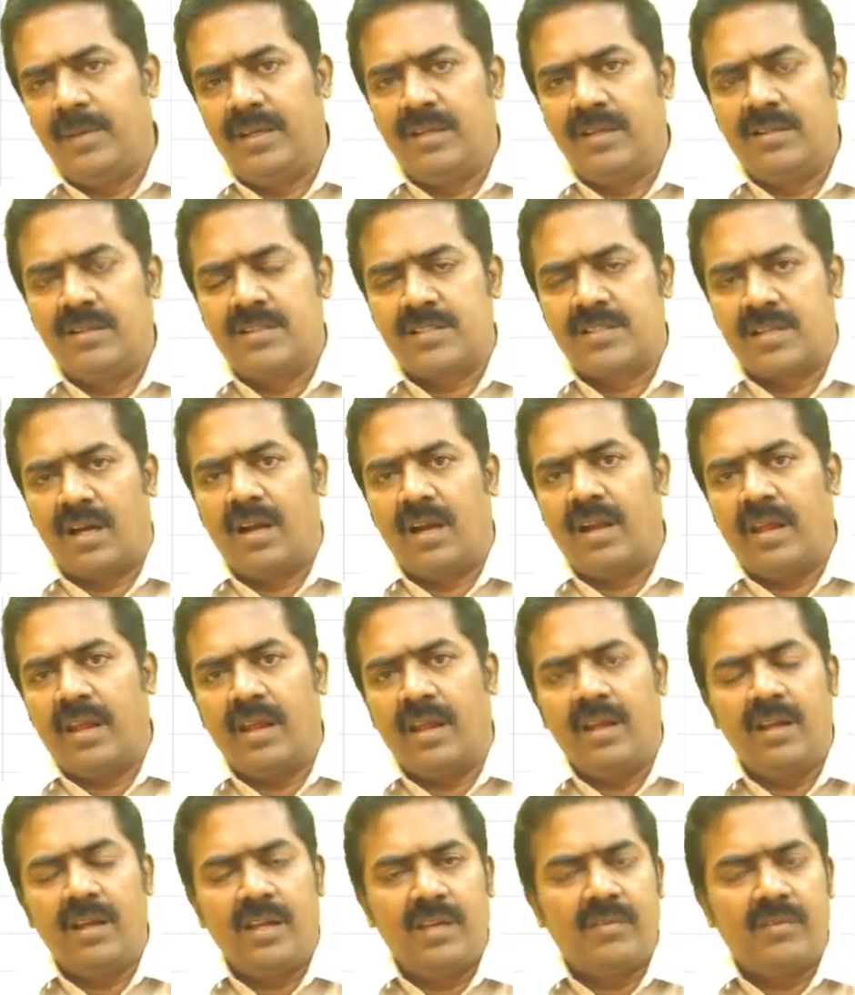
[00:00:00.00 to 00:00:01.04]

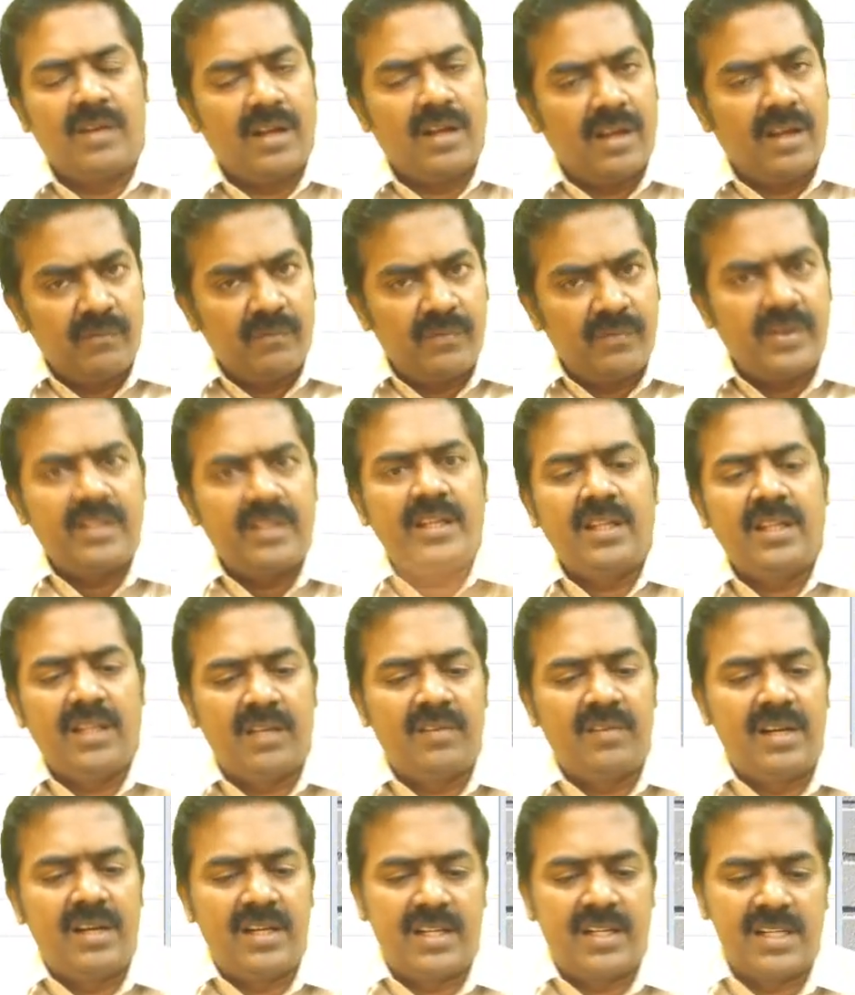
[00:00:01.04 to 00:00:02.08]
starting, even everything they
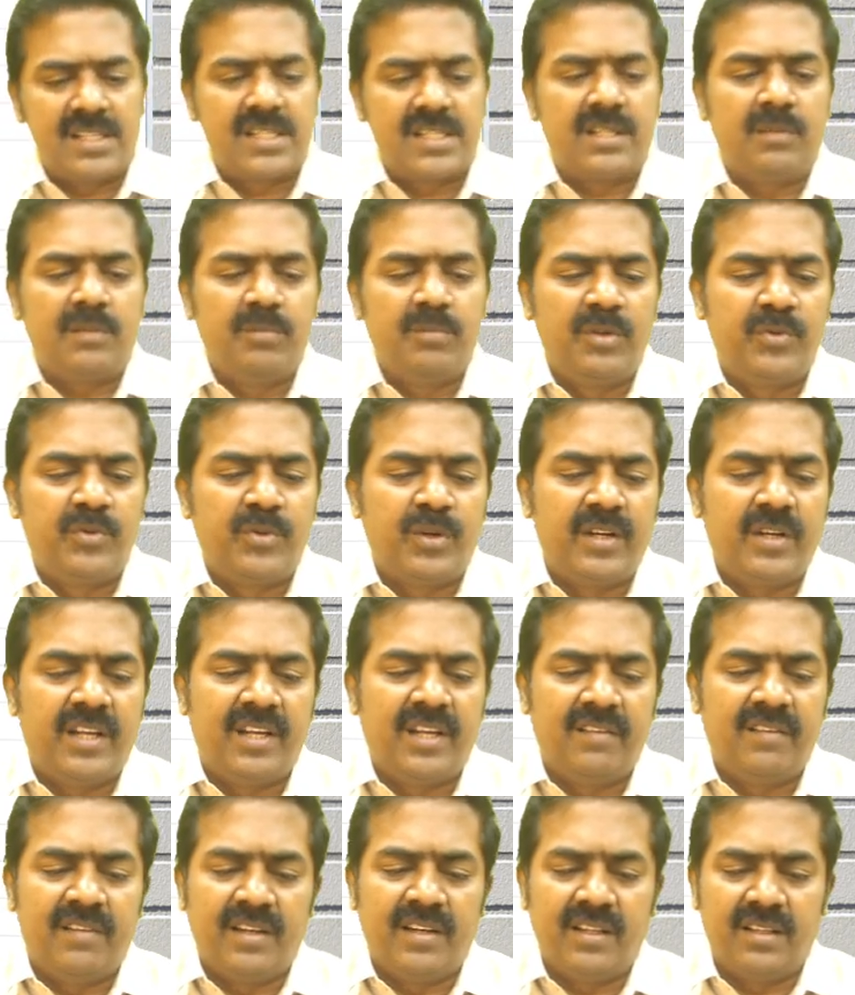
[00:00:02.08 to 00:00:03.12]
will test before
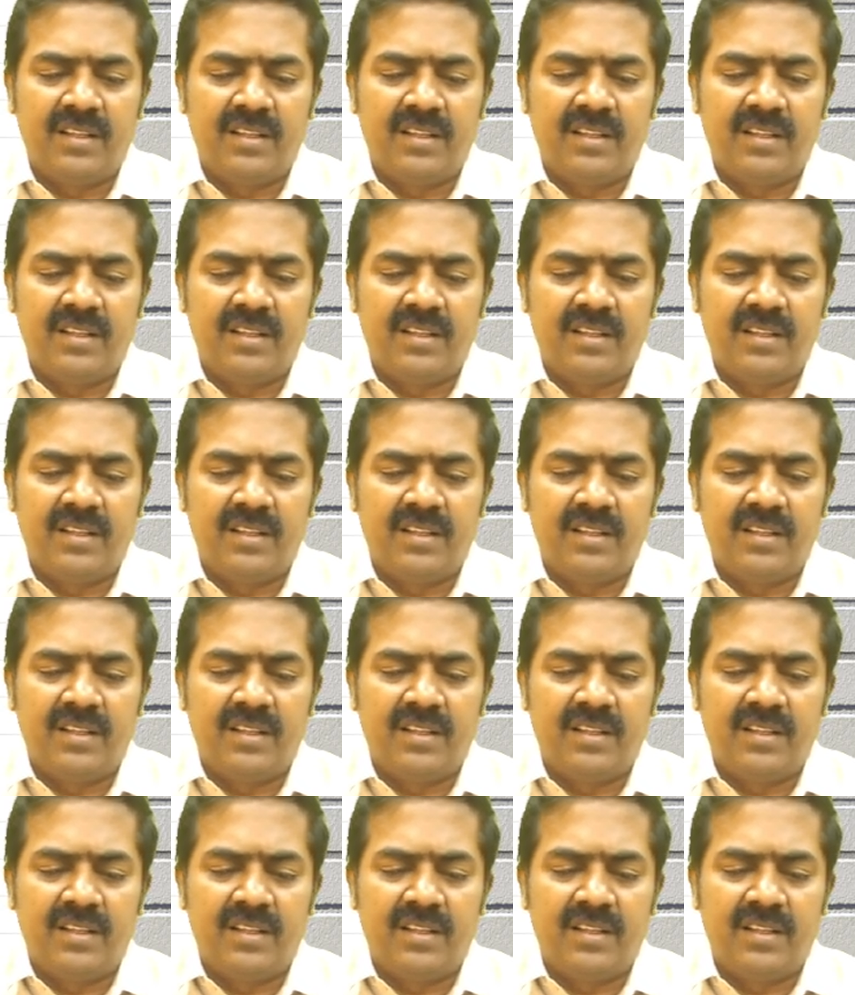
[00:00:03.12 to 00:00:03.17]
delivery.